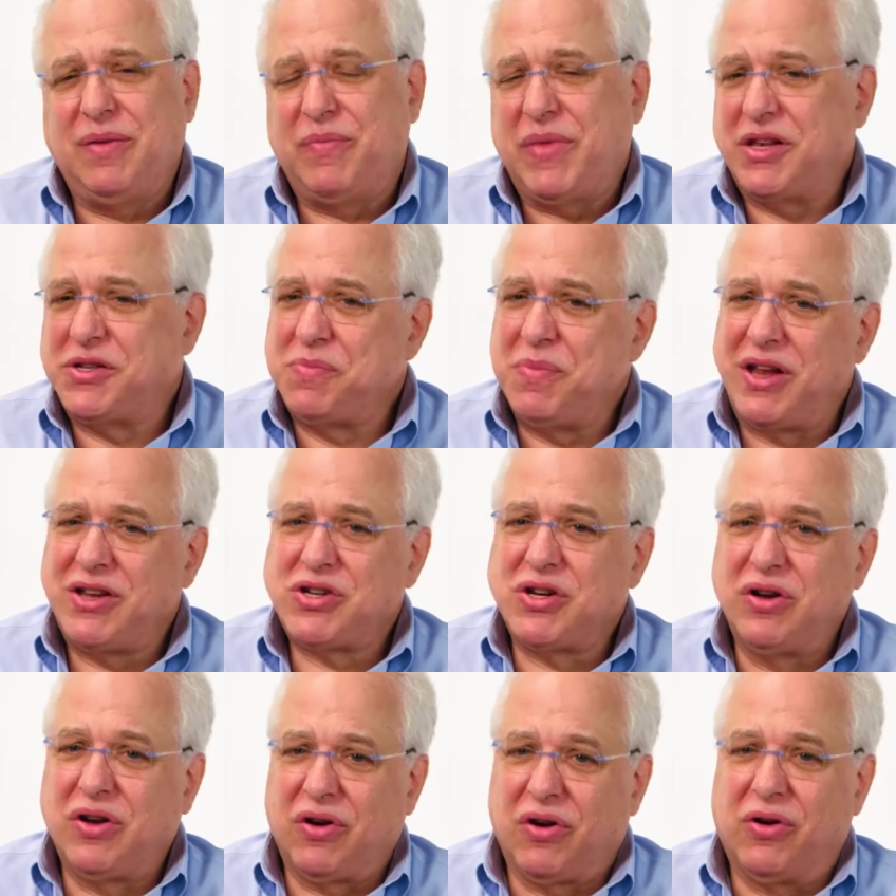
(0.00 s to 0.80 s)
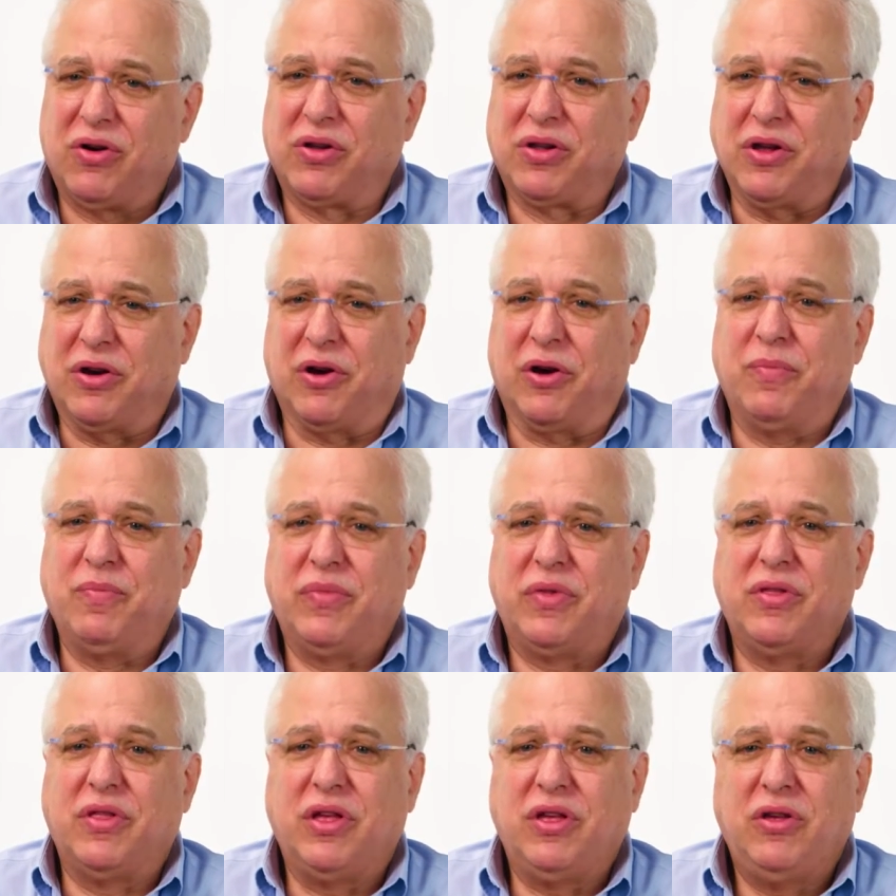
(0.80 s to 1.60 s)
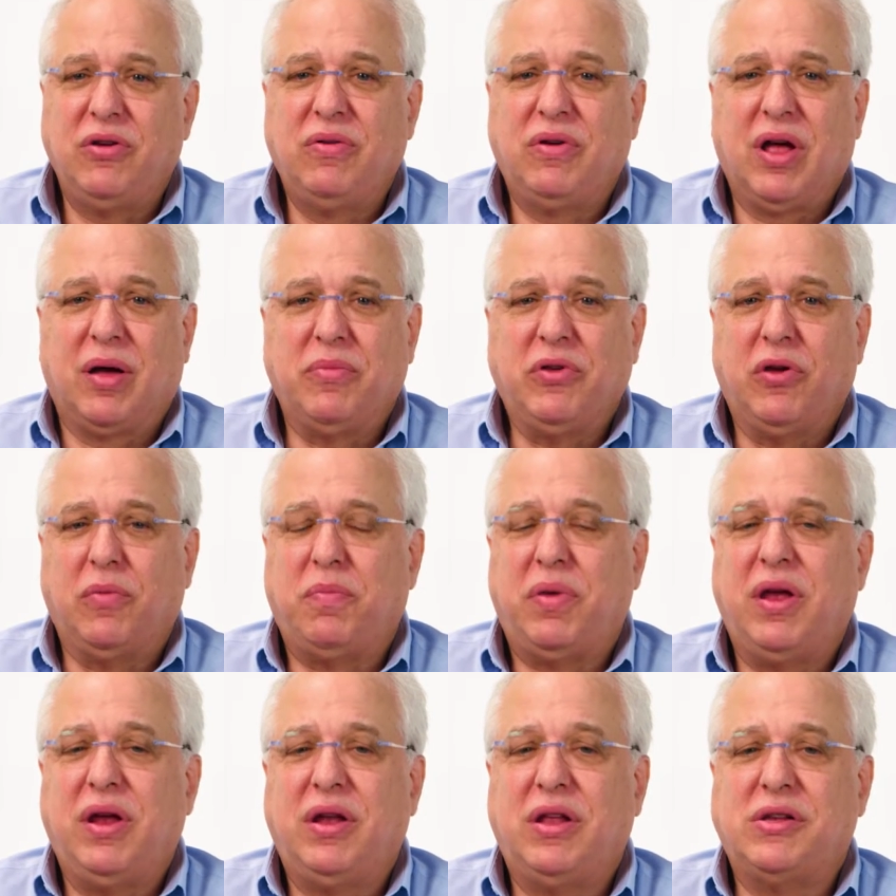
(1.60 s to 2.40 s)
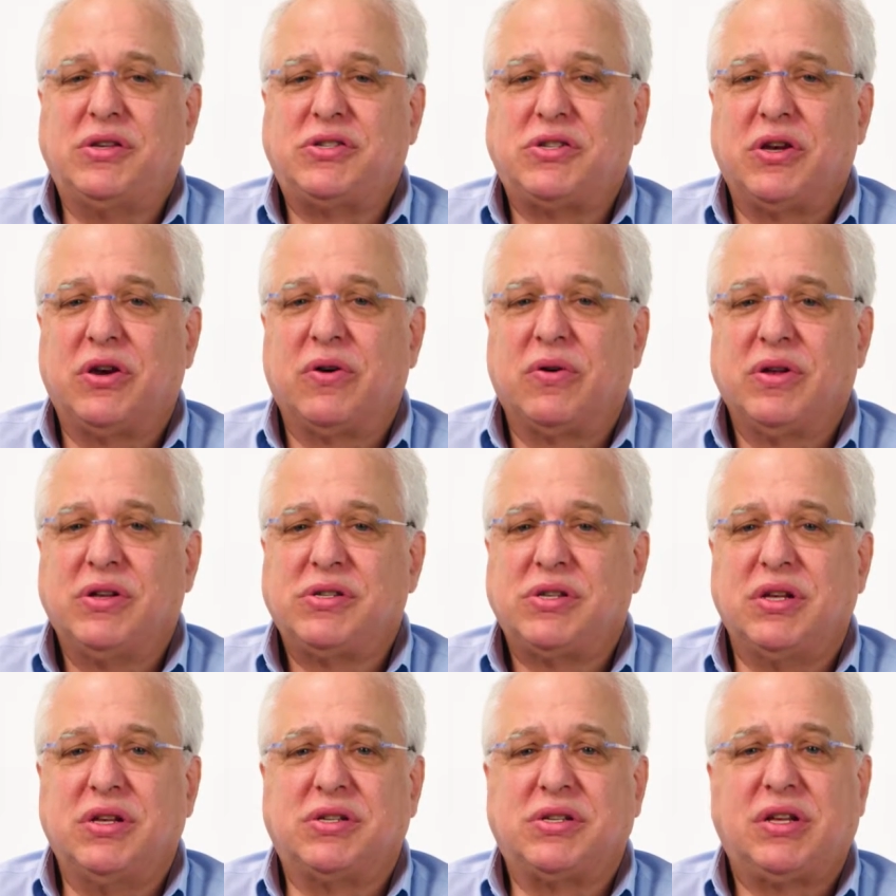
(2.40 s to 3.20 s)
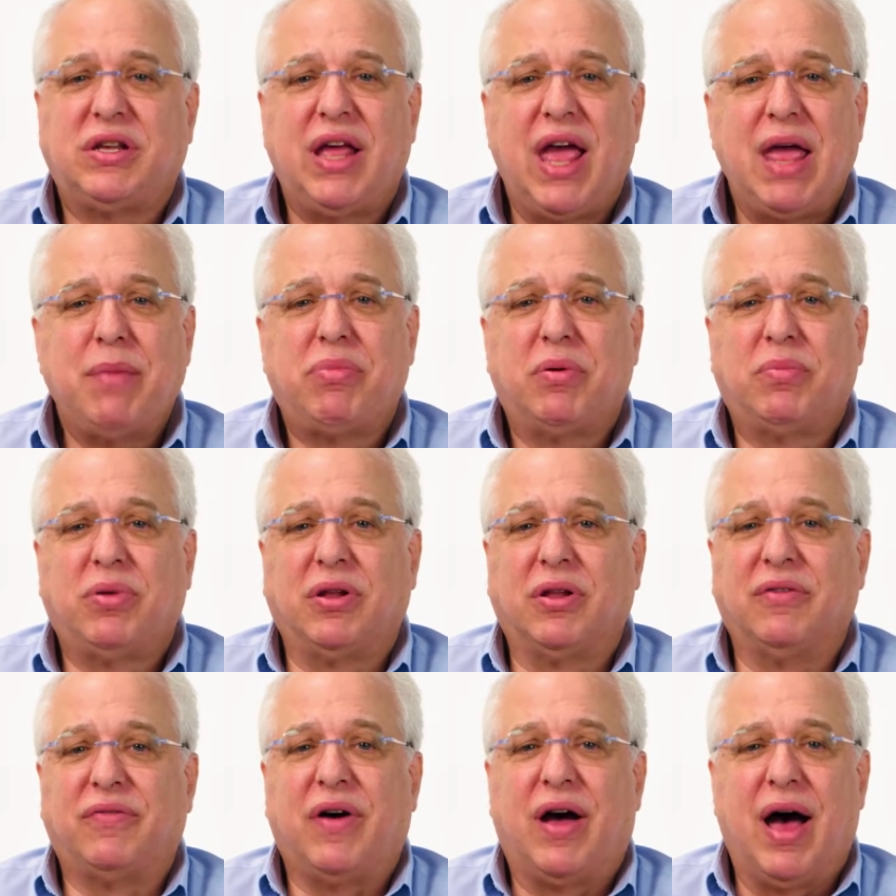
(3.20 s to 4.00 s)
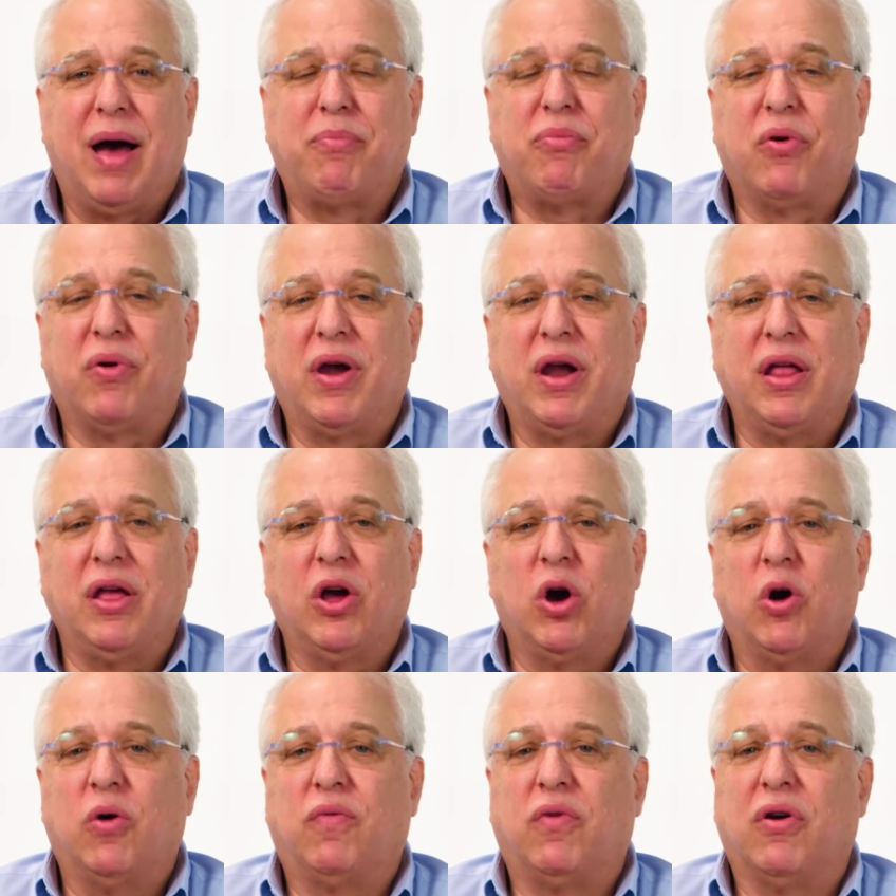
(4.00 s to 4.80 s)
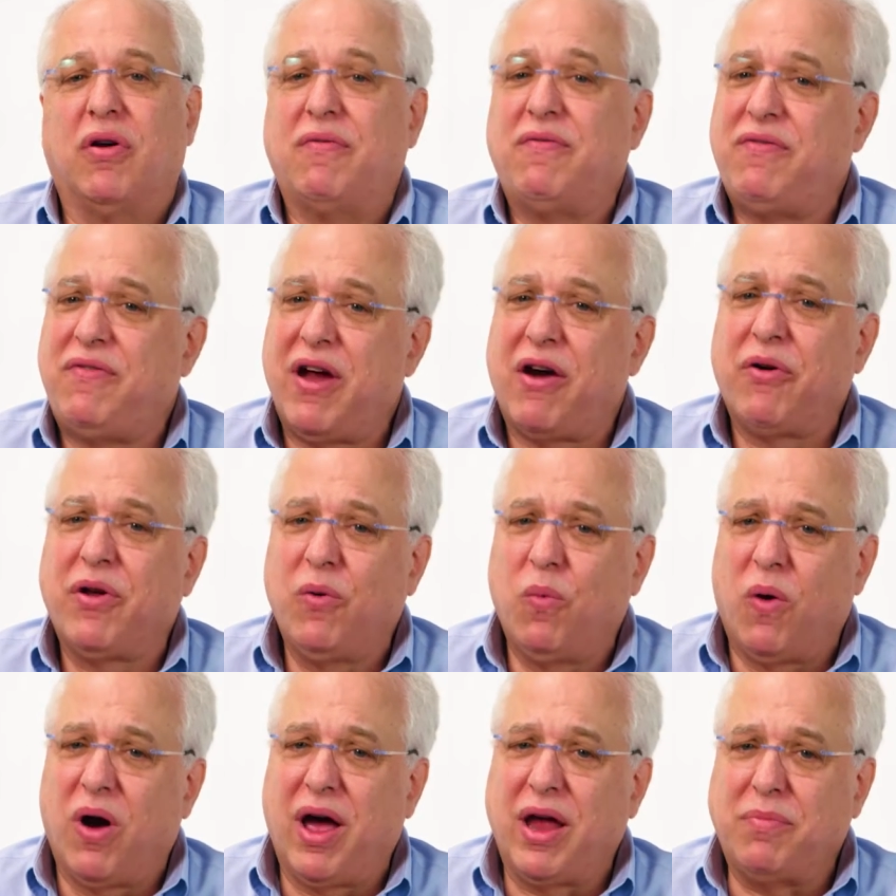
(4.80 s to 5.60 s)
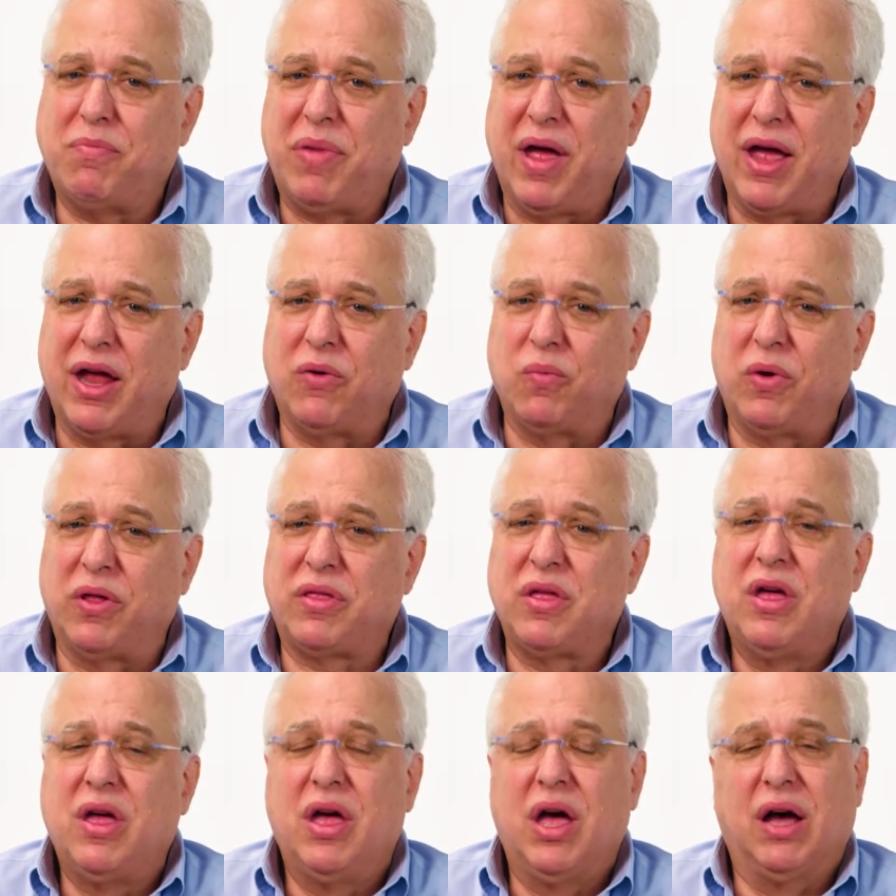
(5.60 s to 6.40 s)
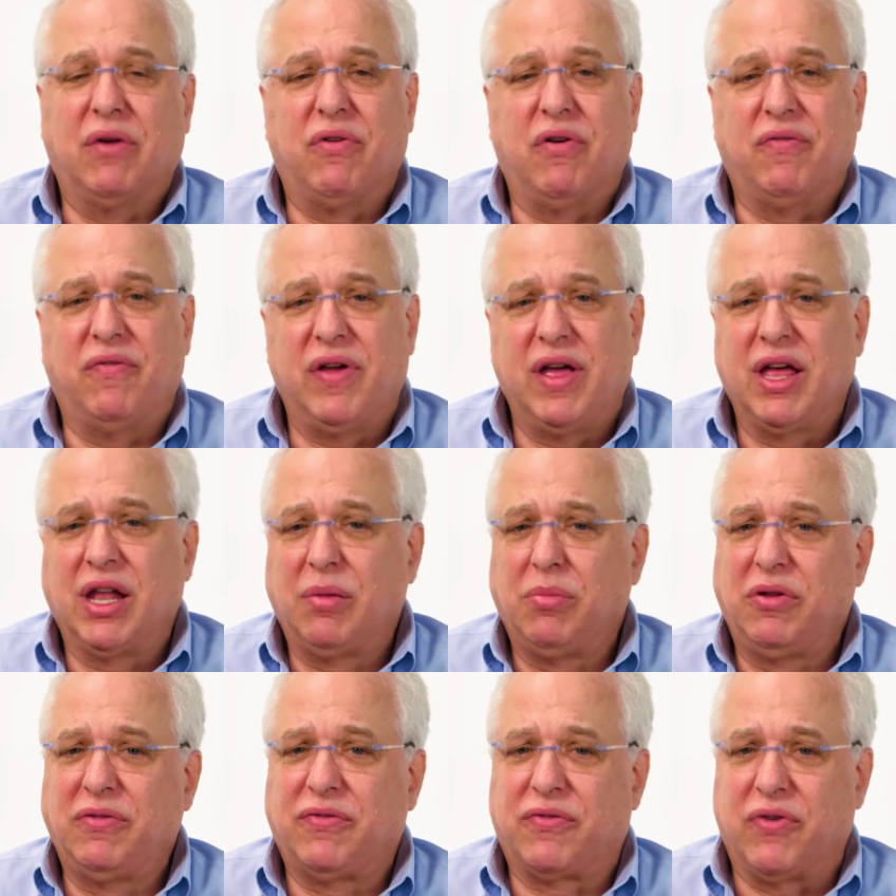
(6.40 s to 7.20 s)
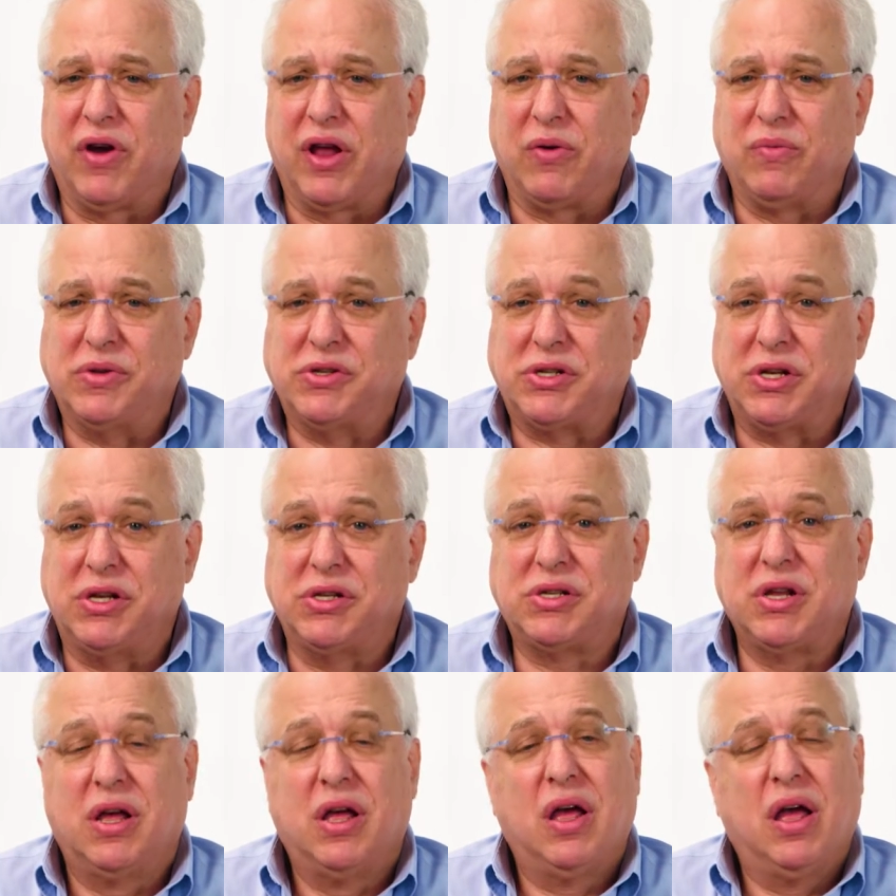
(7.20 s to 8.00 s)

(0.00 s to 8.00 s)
As mentioned earlier, the UWP-D series is capable of operating over a very wide bandwidth of available frequencies,